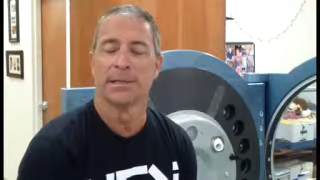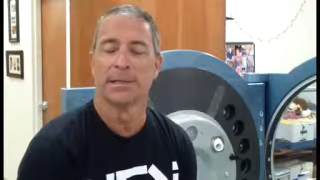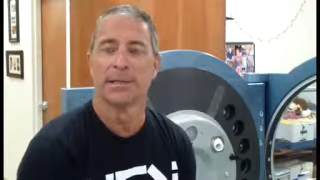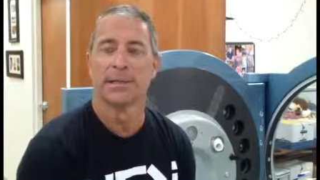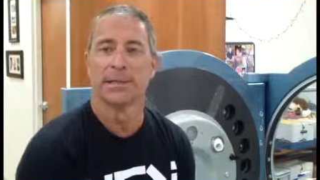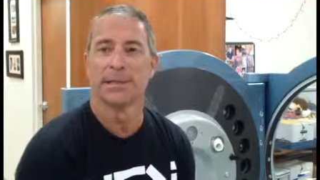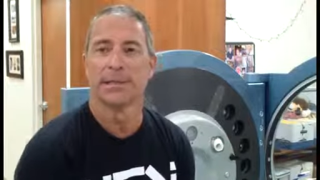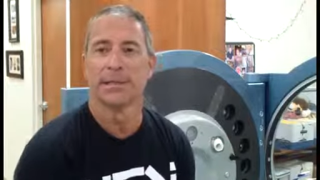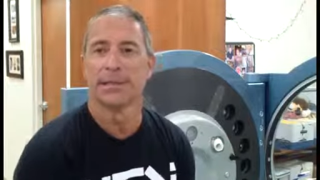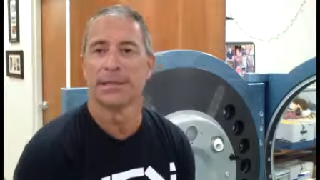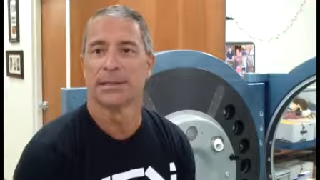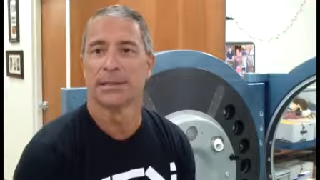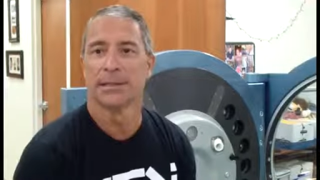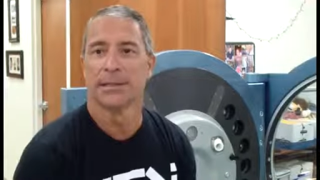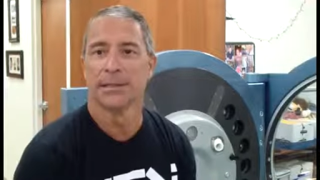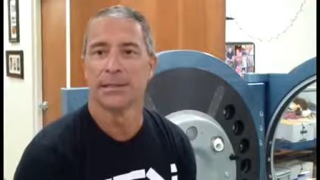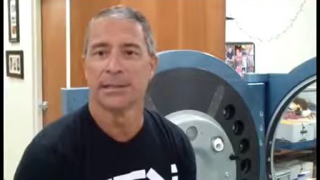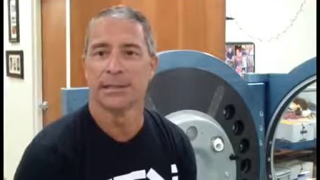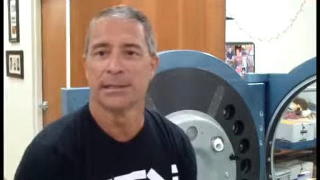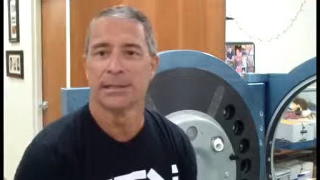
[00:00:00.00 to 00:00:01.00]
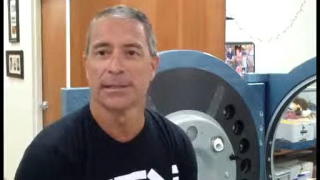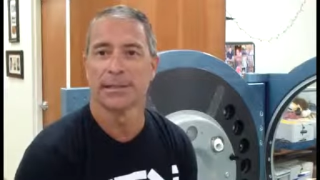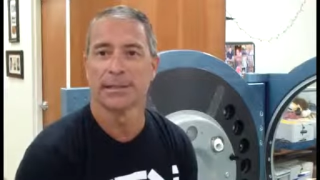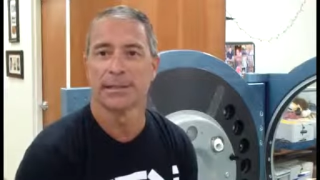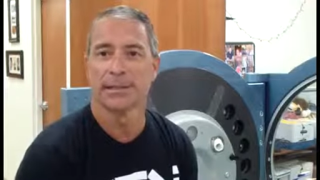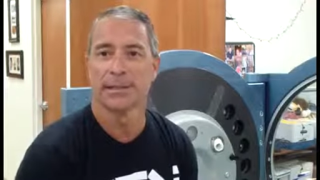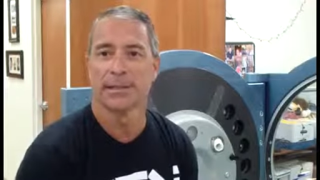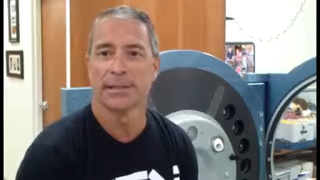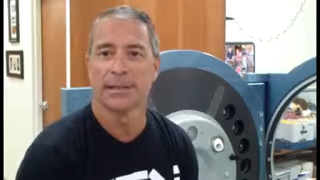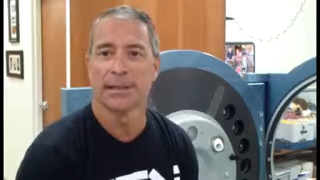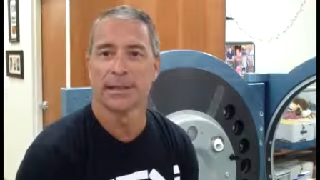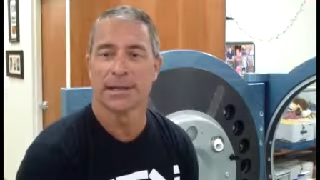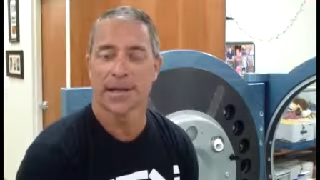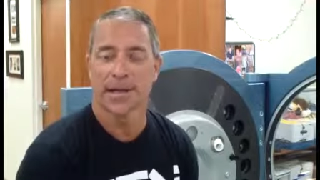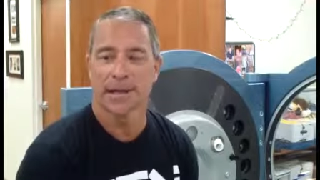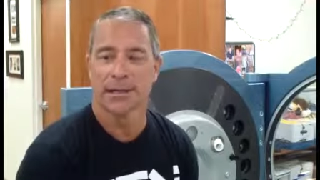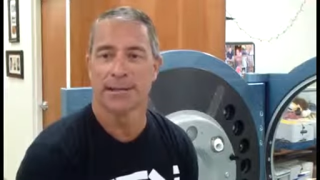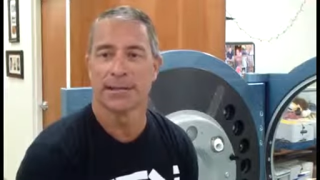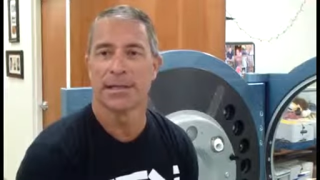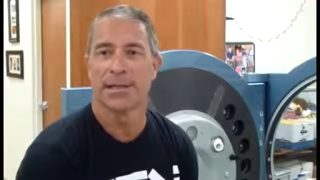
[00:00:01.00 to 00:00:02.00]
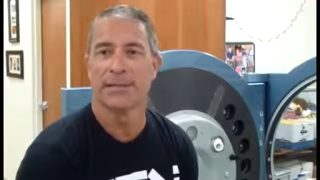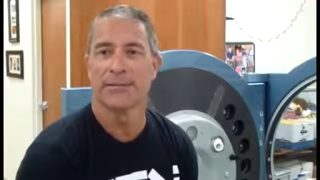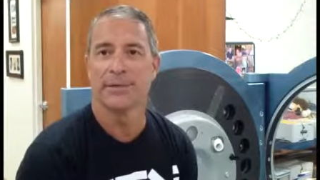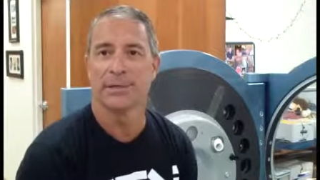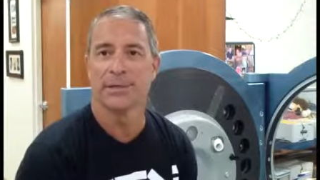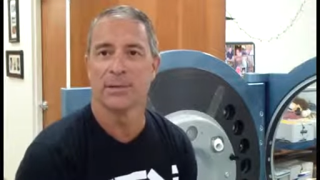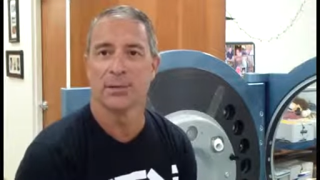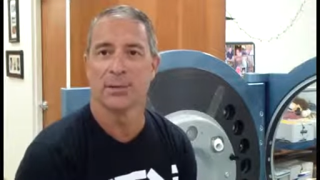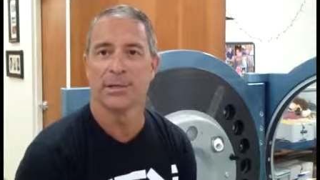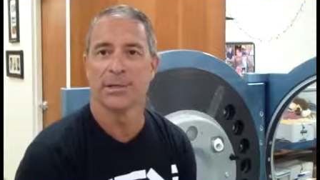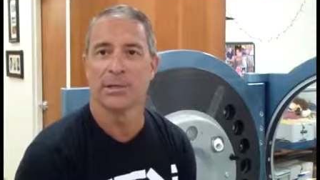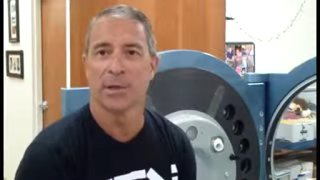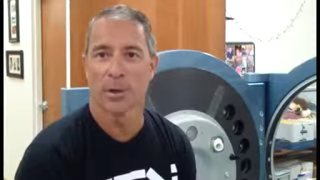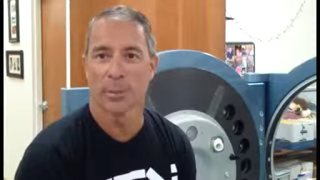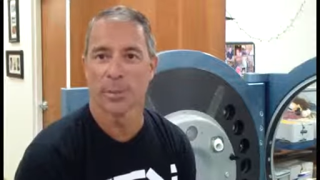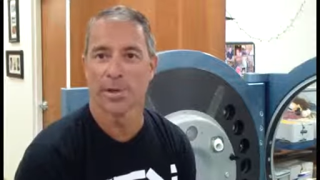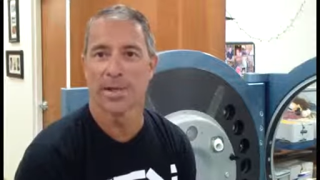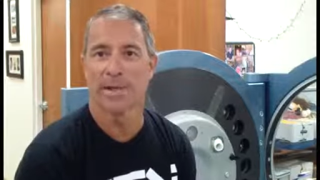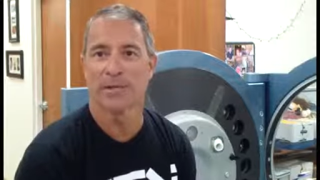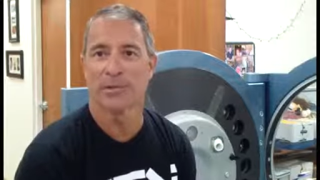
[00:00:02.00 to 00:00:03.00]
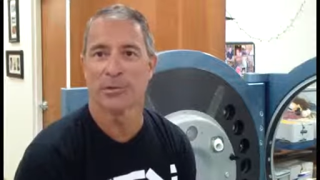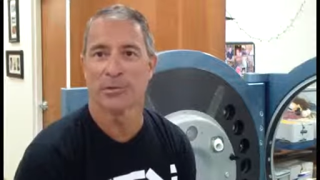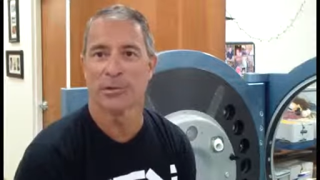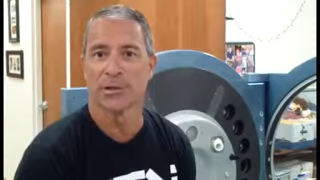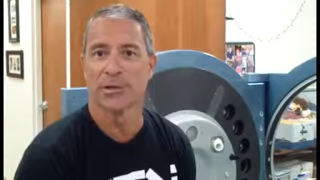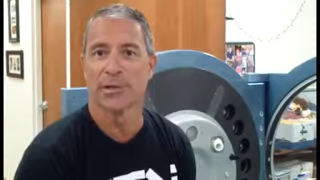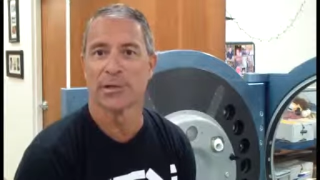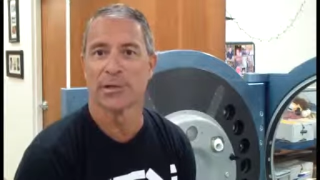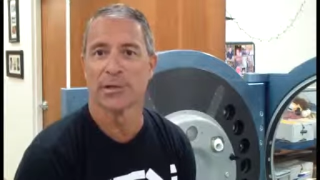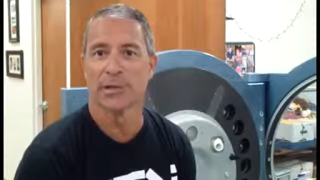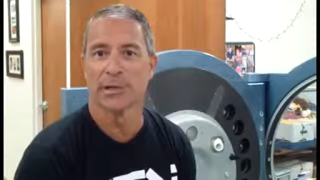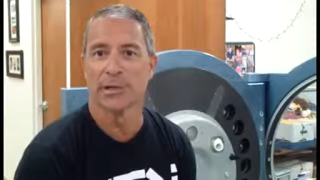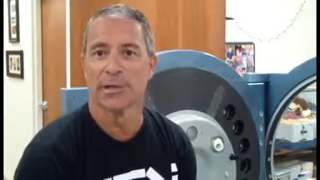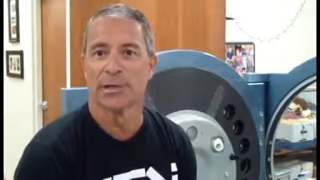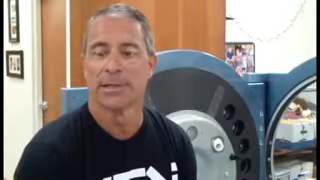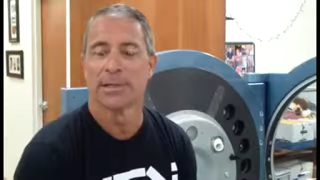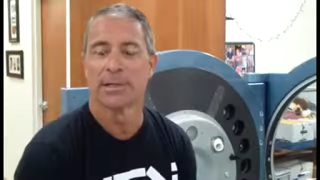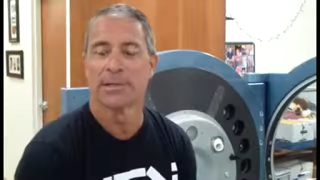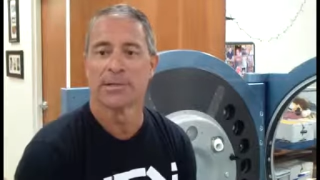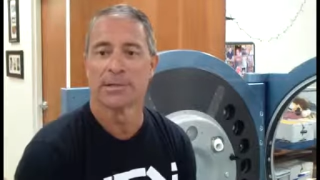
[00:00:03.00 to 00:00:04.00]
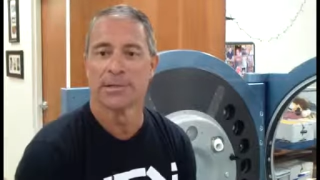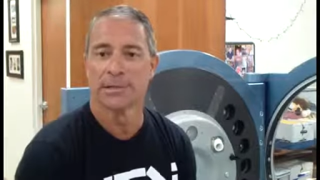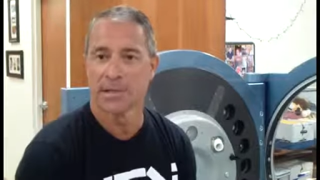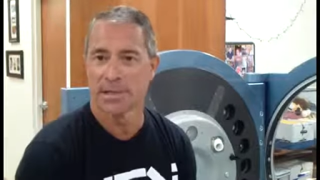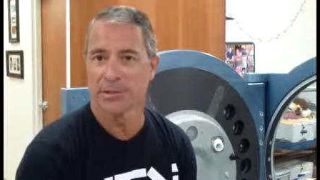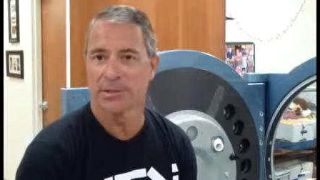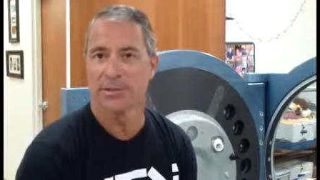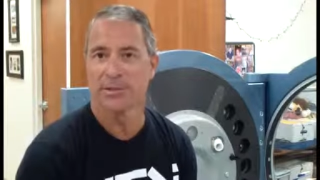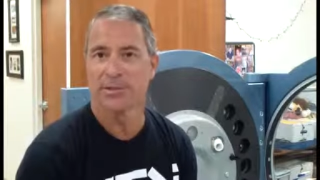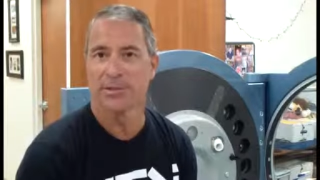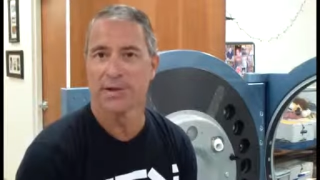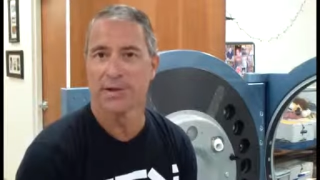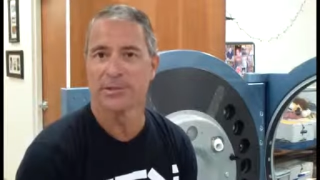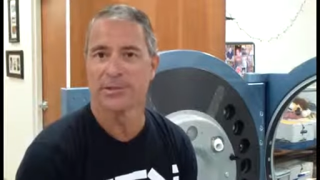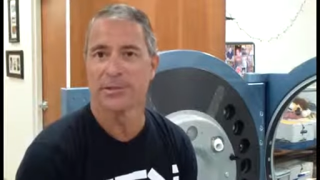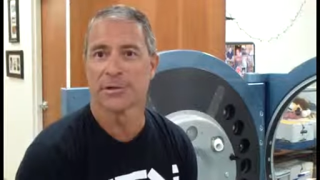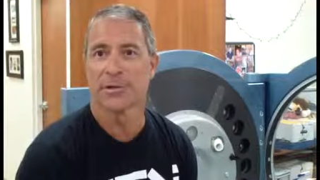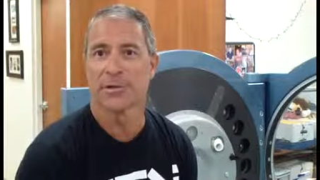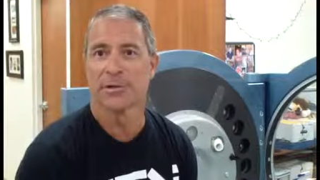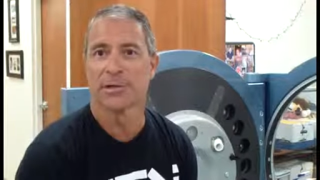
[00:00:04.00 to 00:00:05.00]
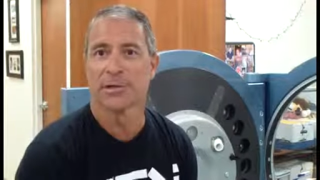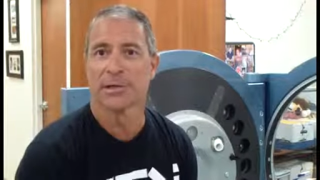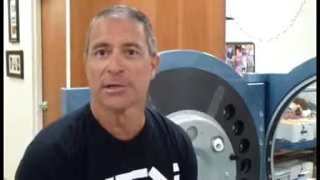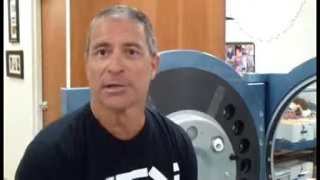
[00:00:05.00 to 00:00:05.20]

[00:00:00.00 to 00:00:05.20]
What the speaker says: and got out of the Navy, joined the Army National Guard as an intelligence officer.